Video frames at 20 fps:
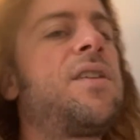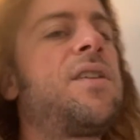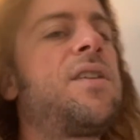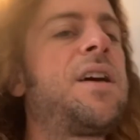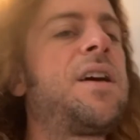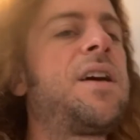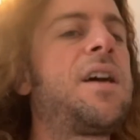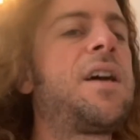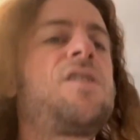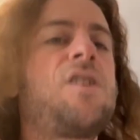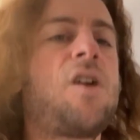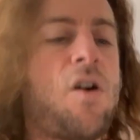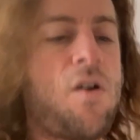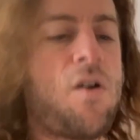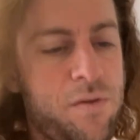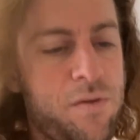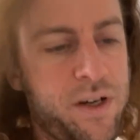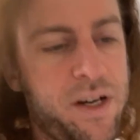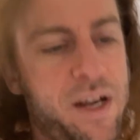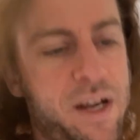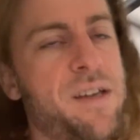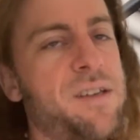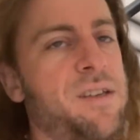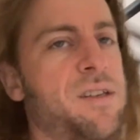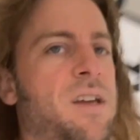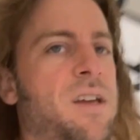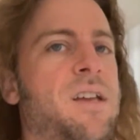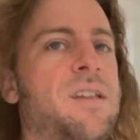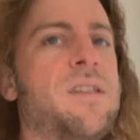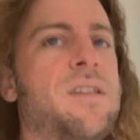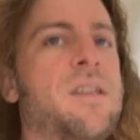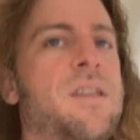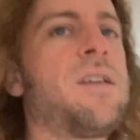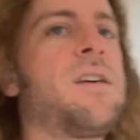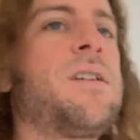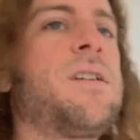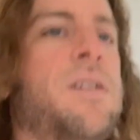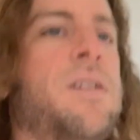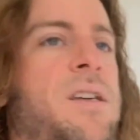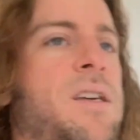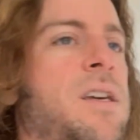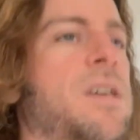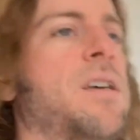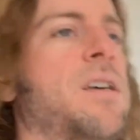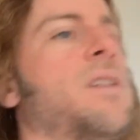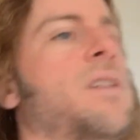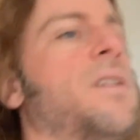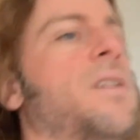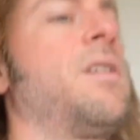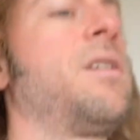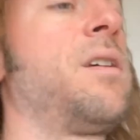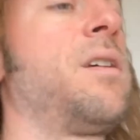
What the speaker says: a nice overcast day today in